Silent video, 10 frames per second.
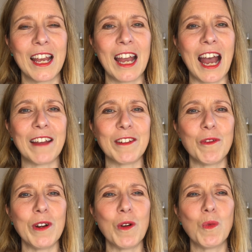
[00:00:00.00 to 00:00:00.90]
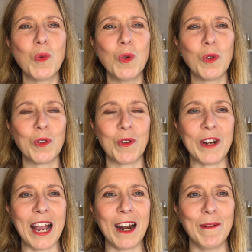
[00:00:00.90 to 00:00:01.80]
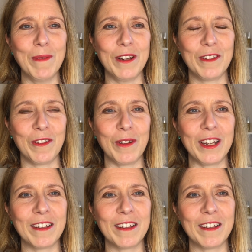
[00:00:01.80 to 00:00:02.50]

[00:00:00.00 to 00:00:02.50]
has a real watery element to it.